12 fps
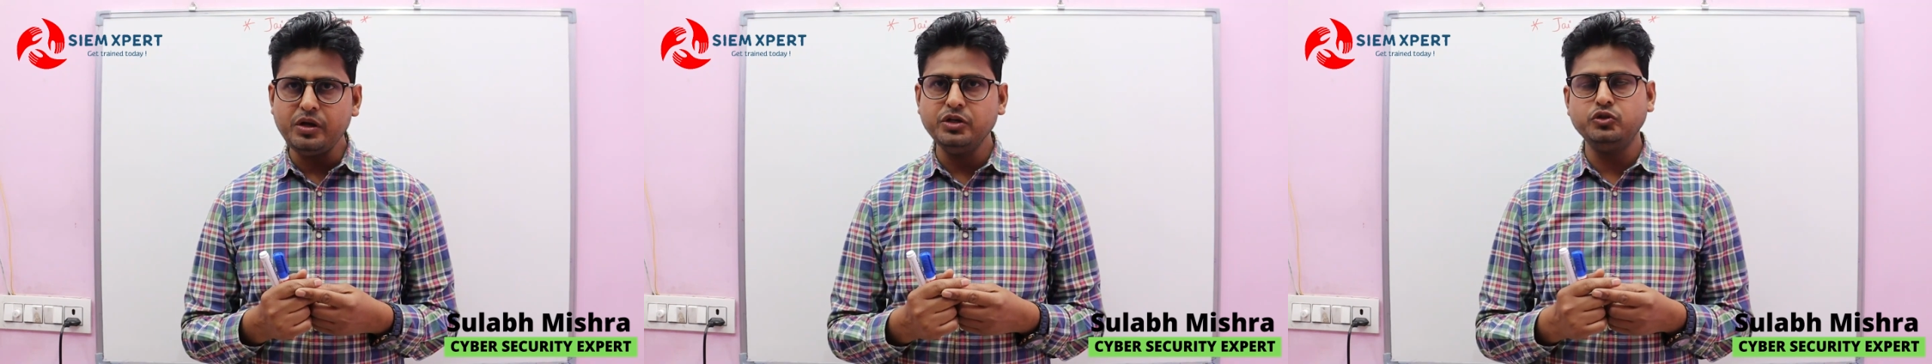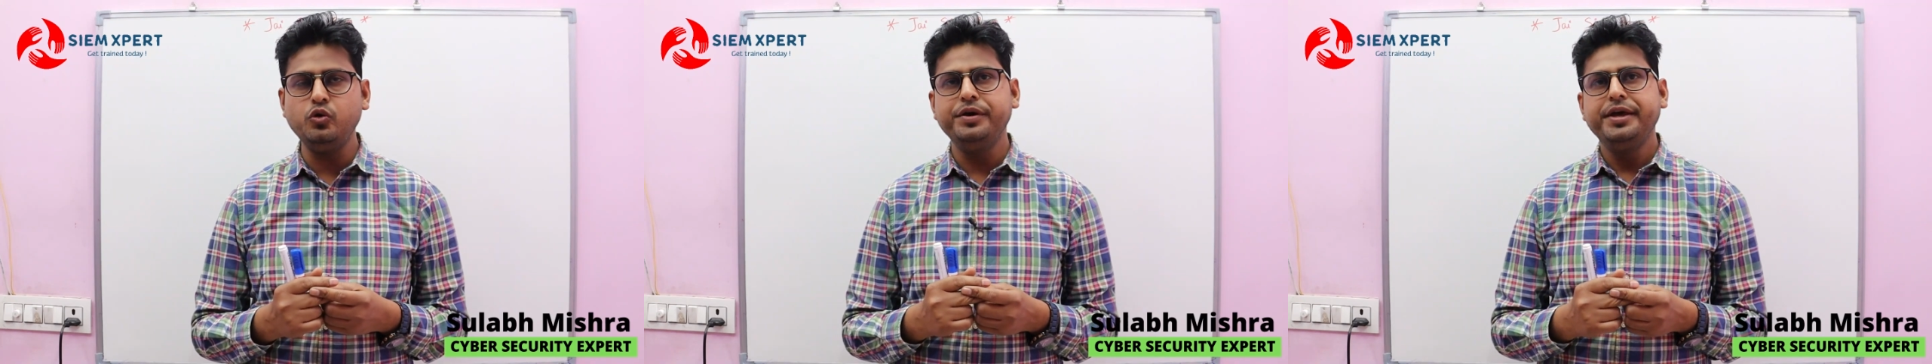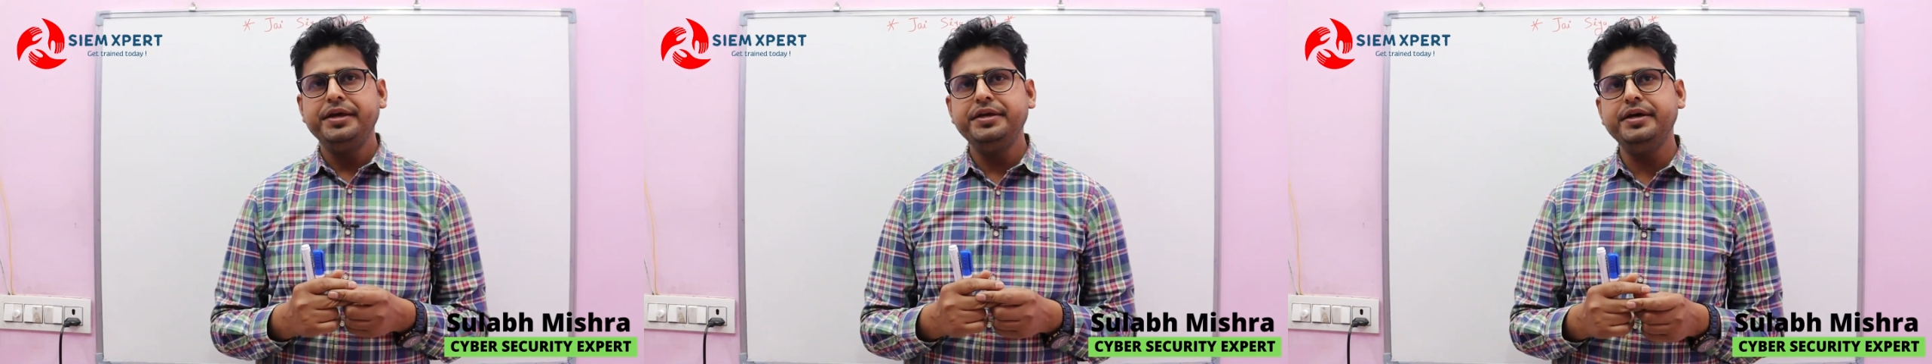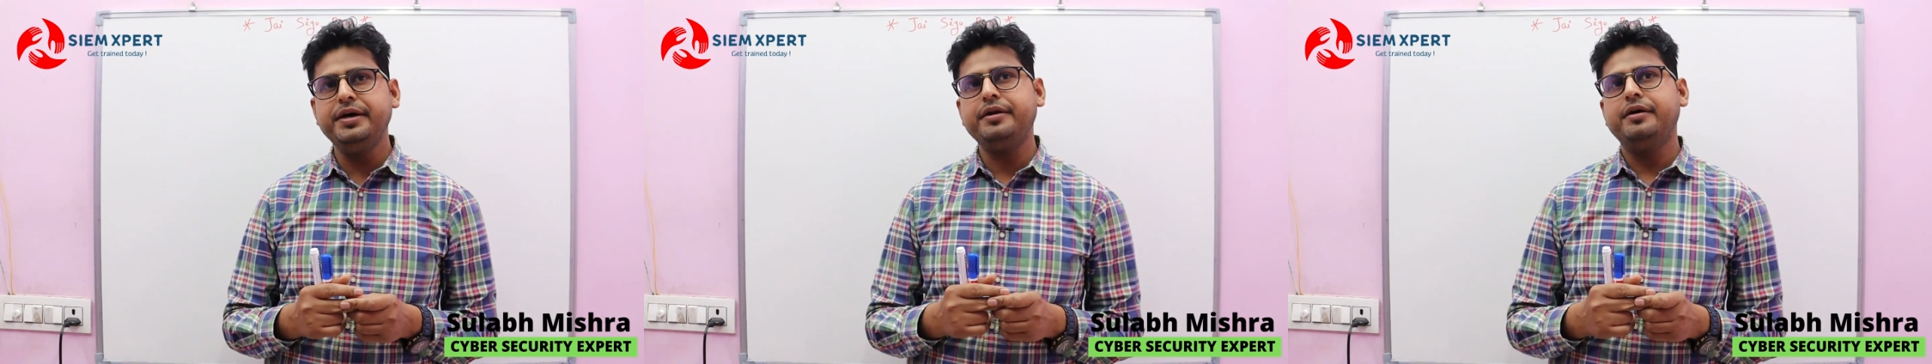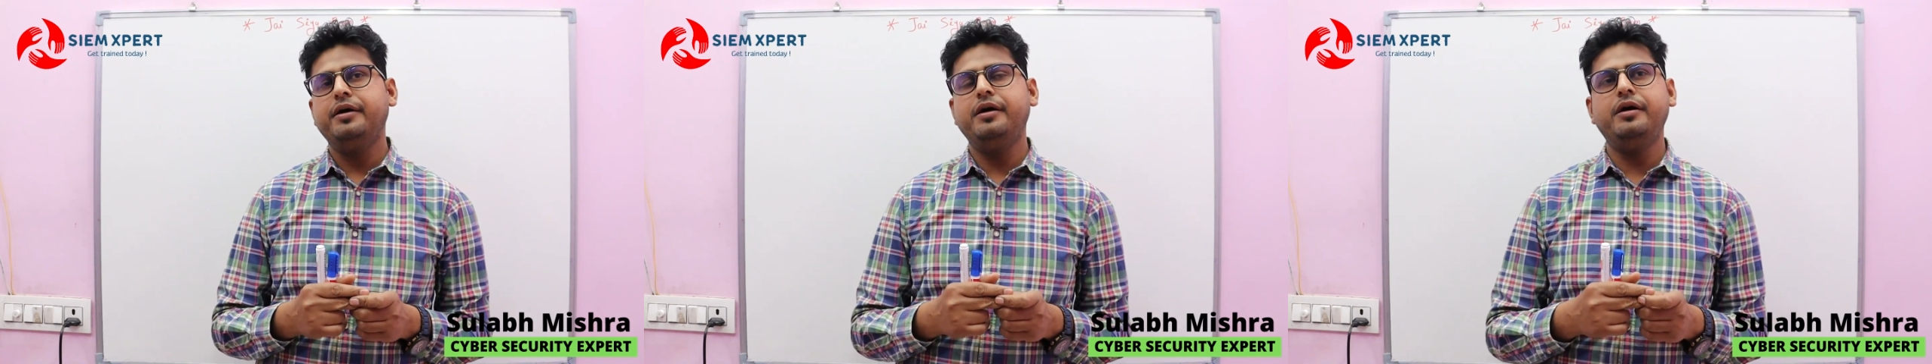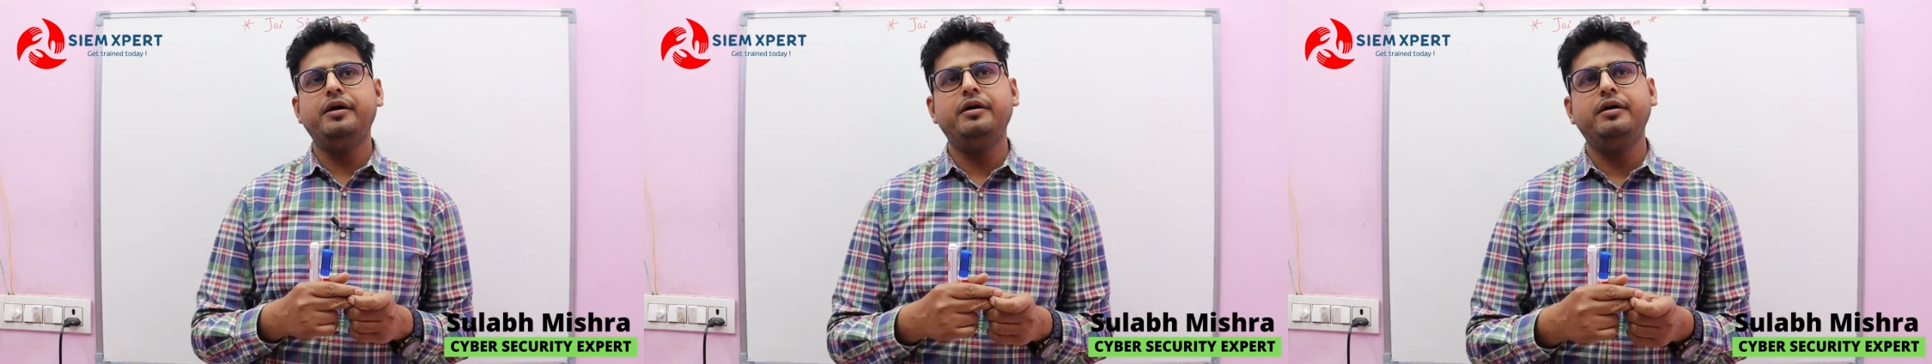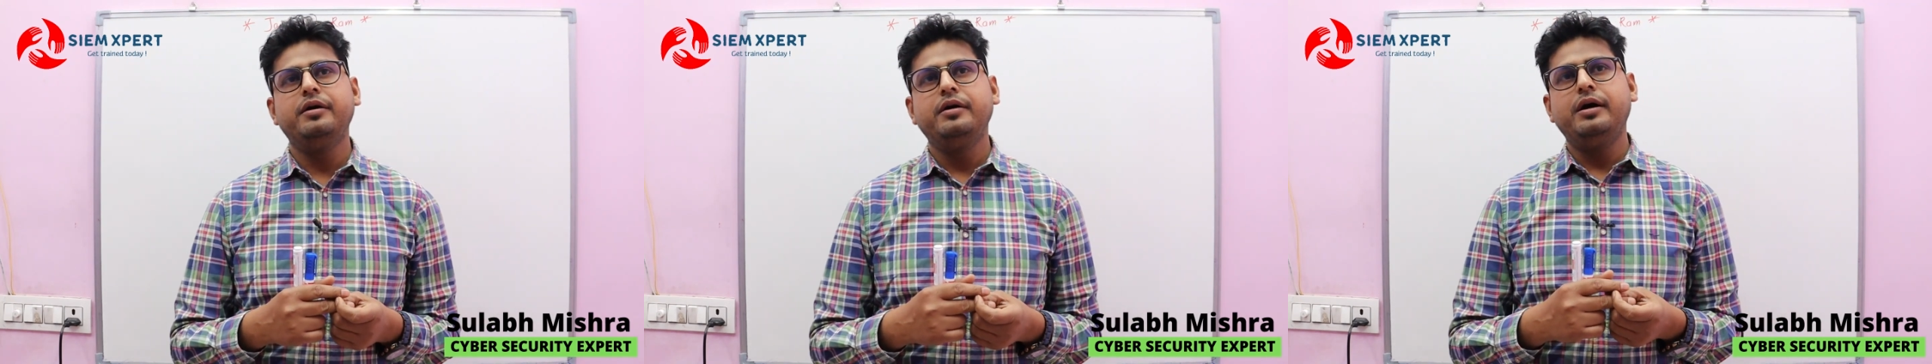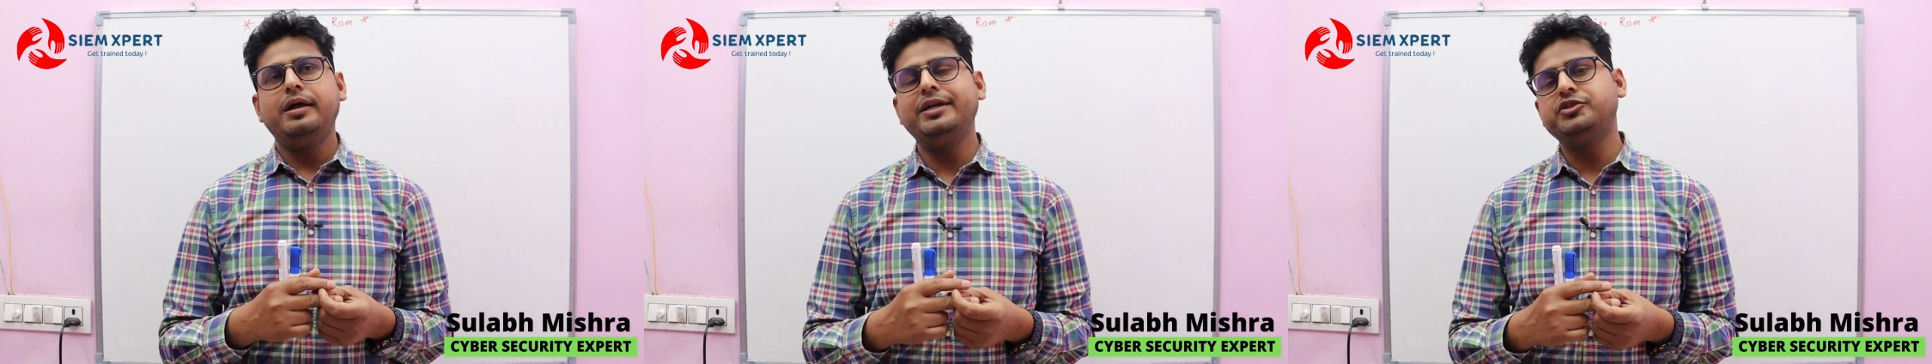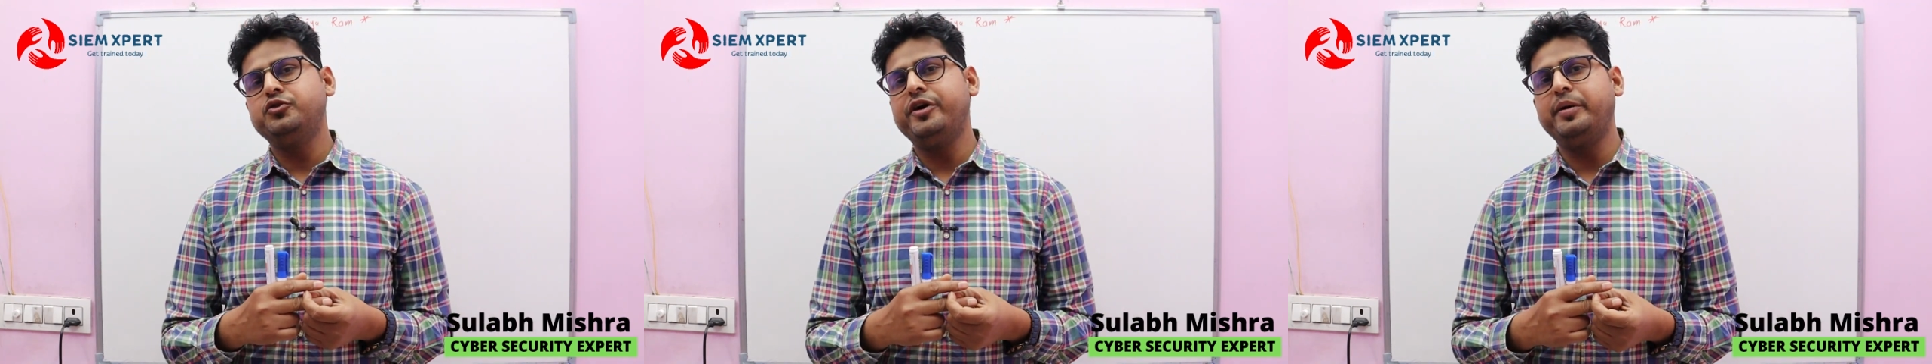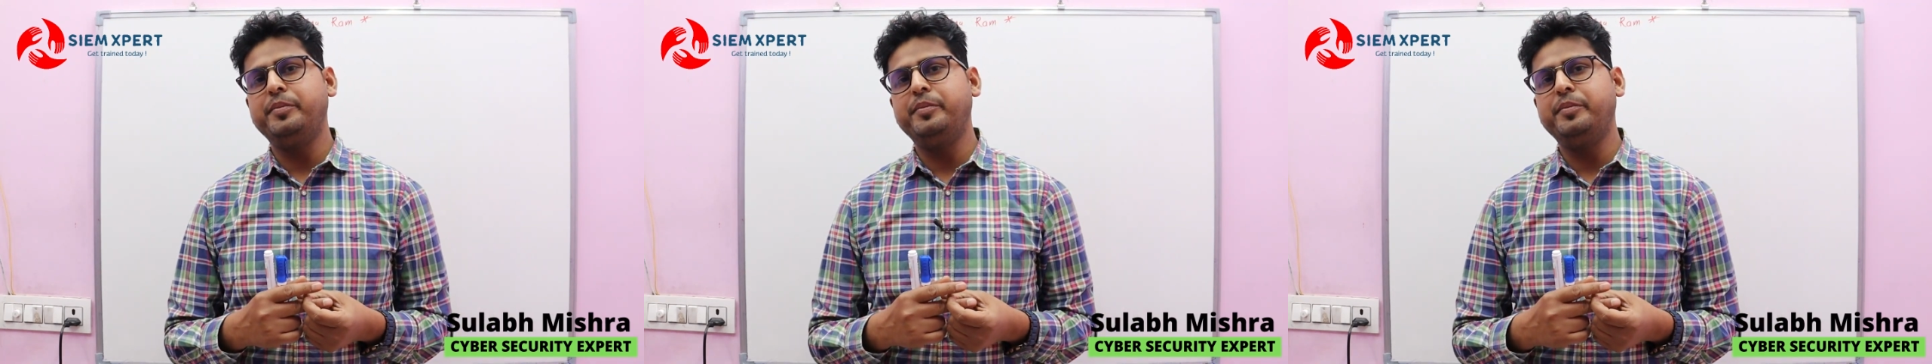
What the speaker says: So here let's talk